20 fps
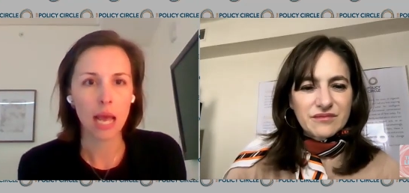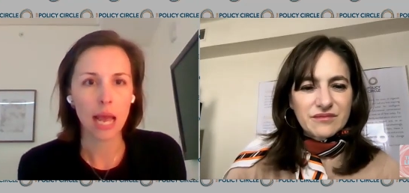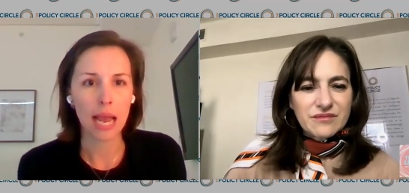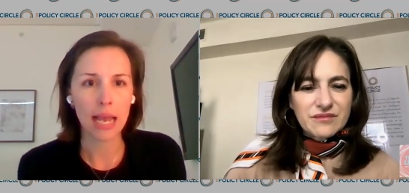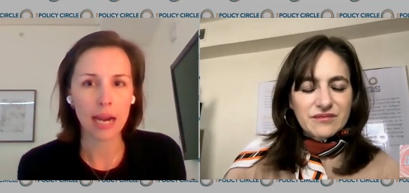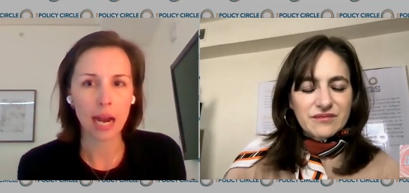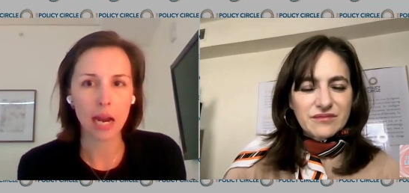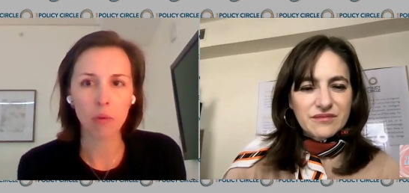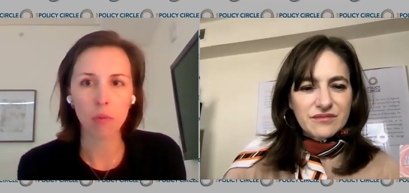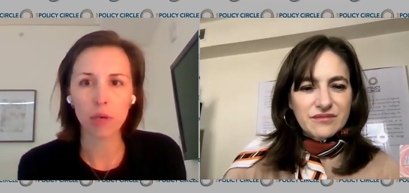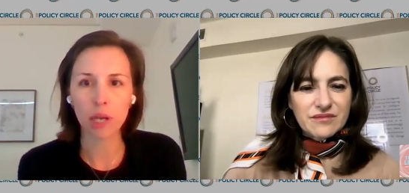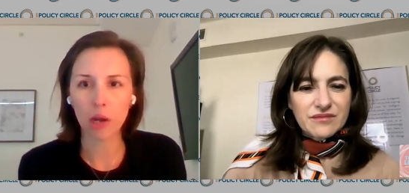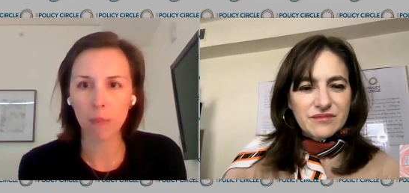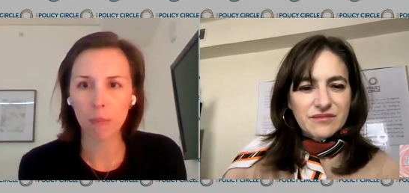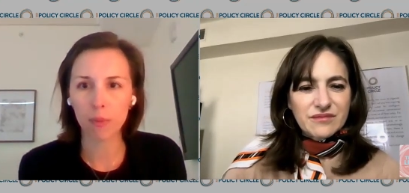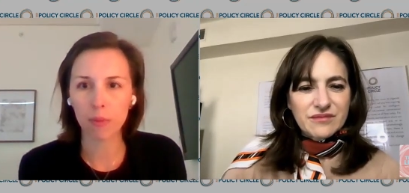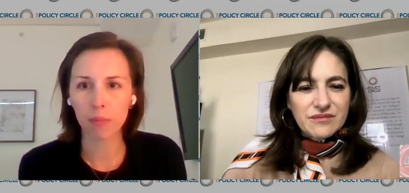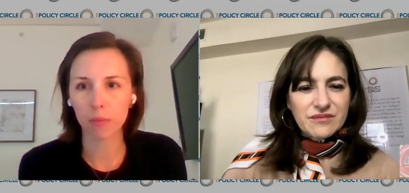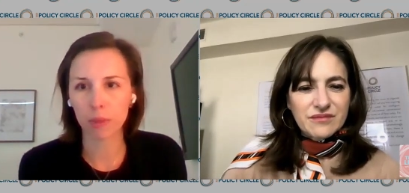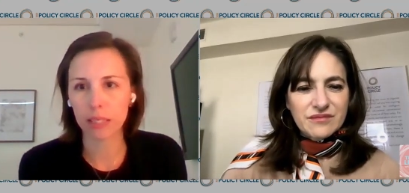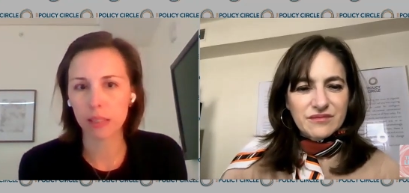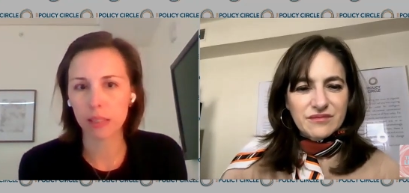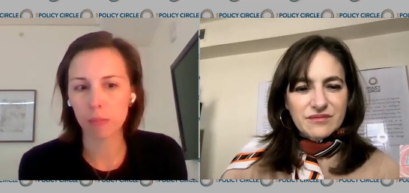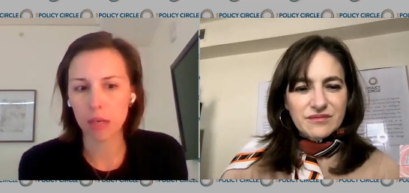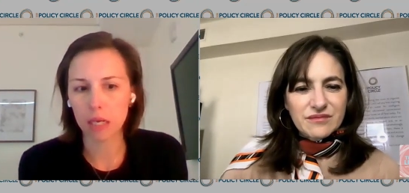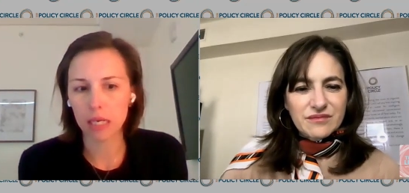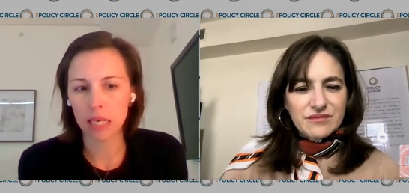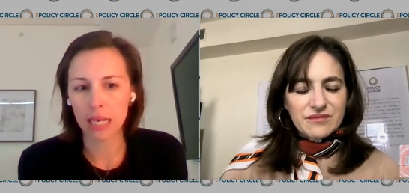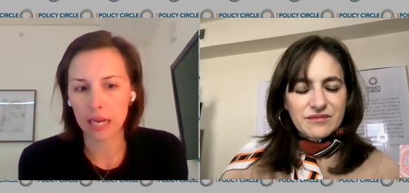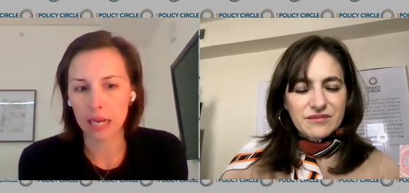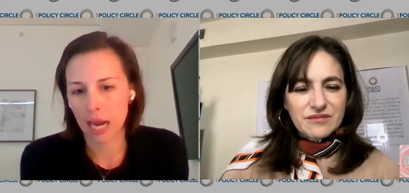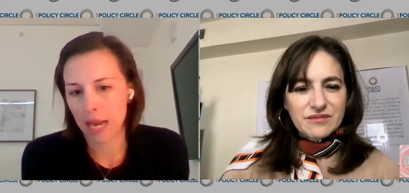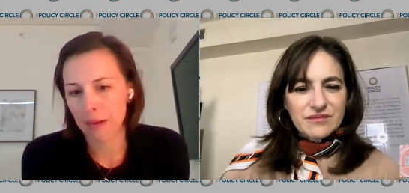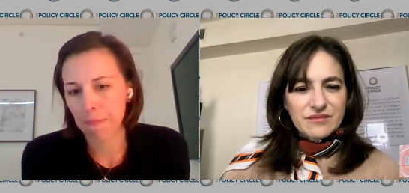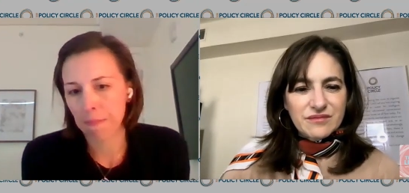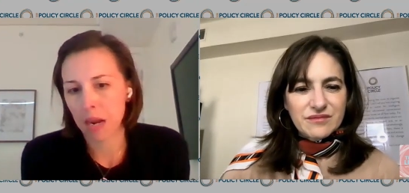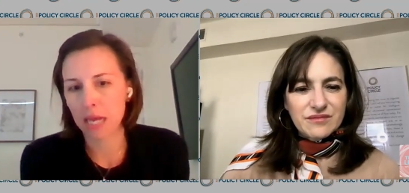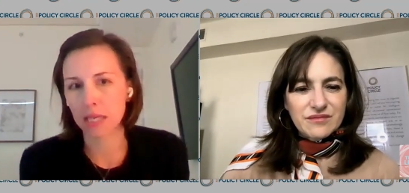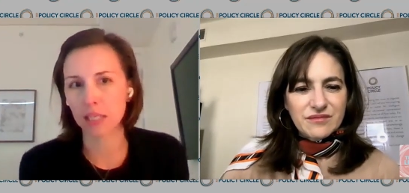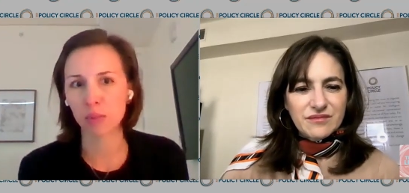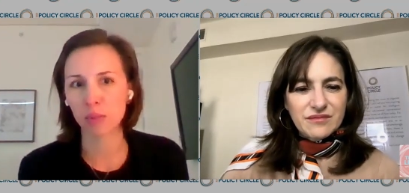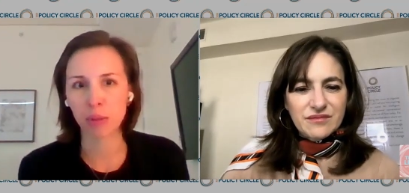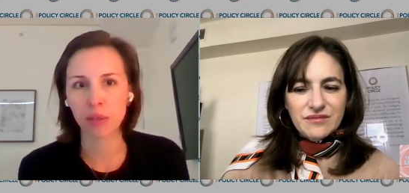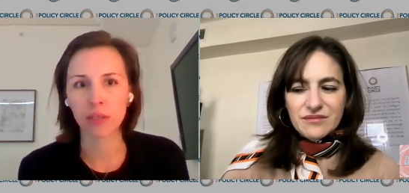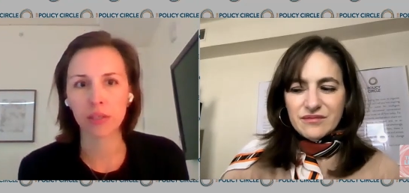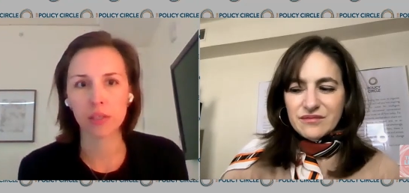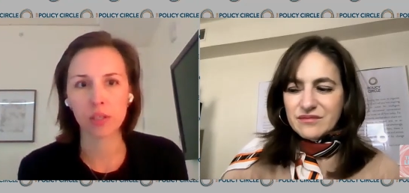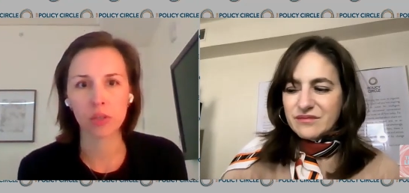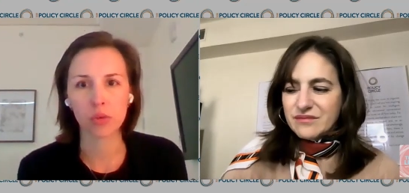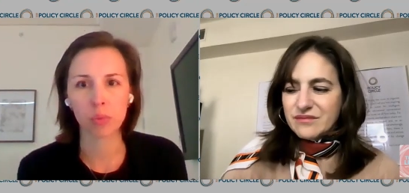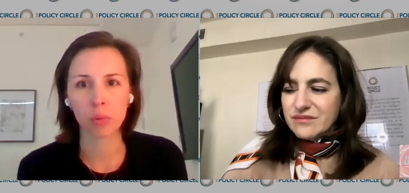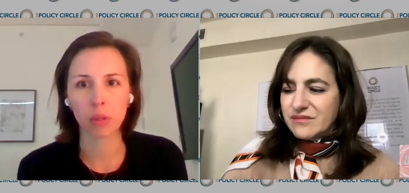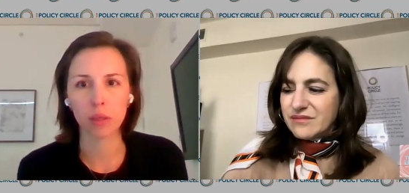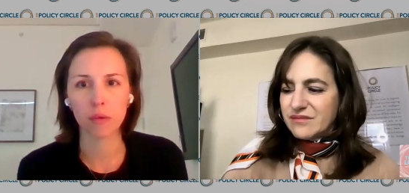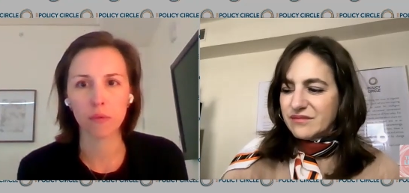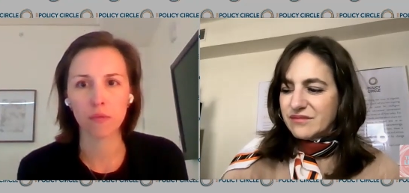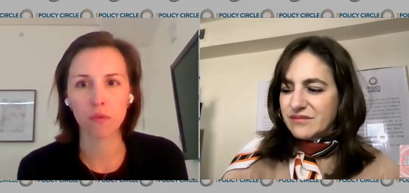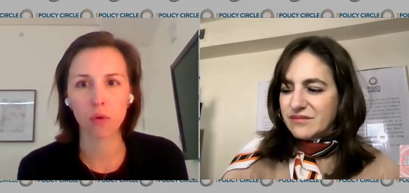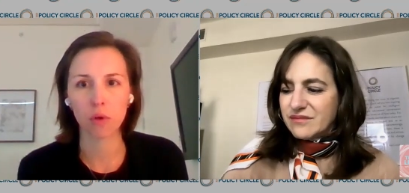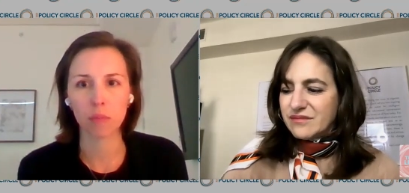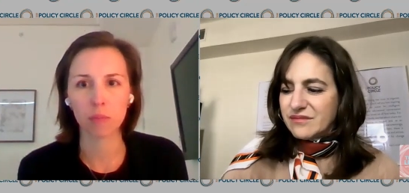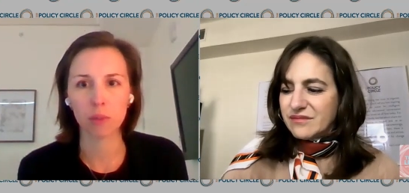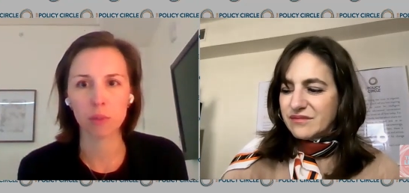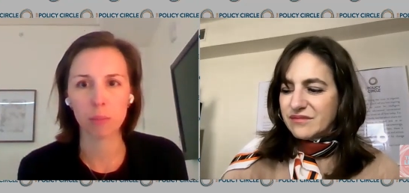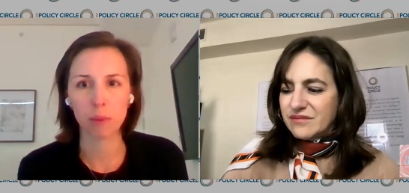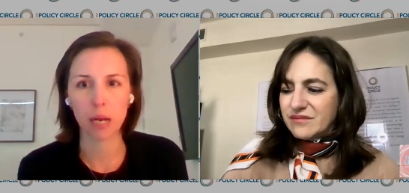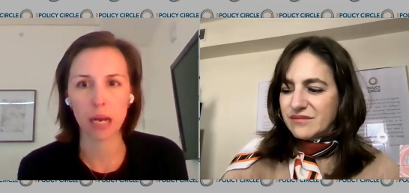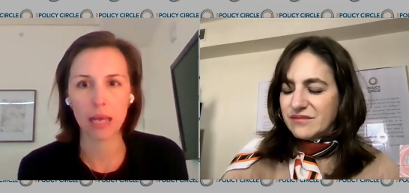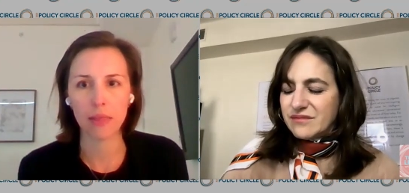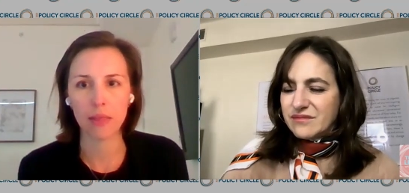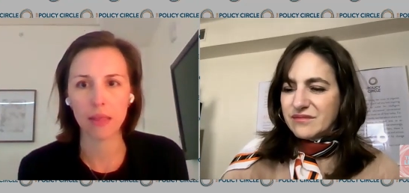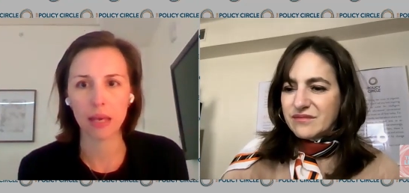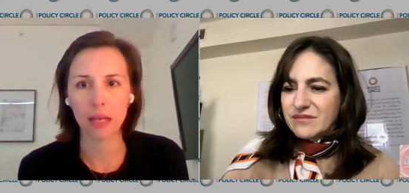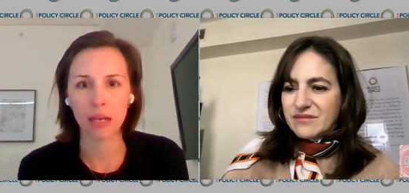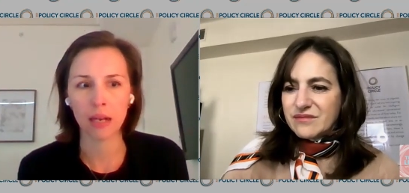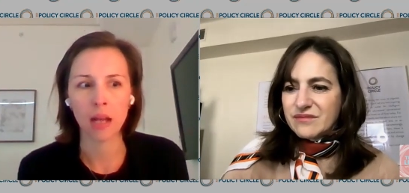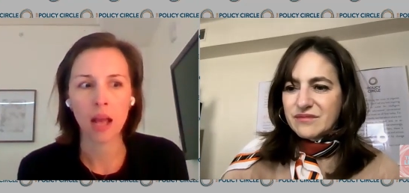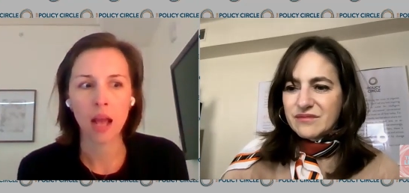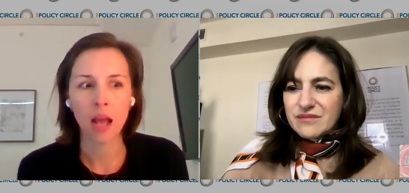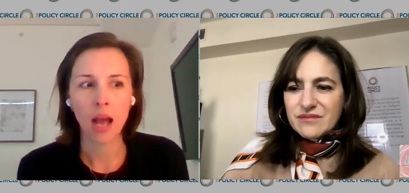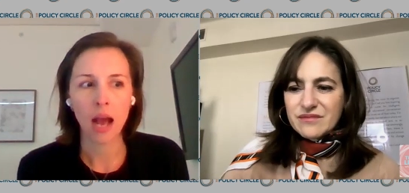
Speaker 1: and I would help them raise money. And, and my experience is really formed by that.